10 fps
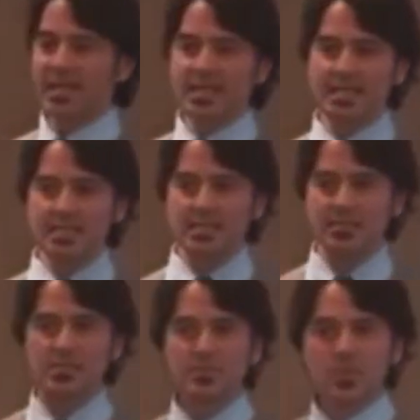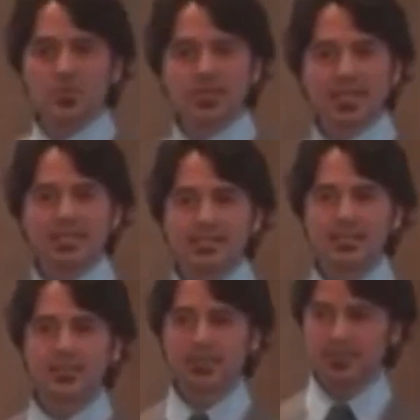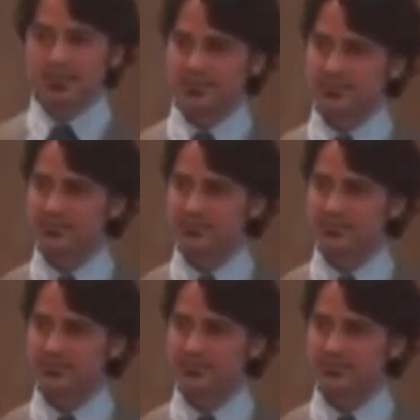my knees are smooth like silk.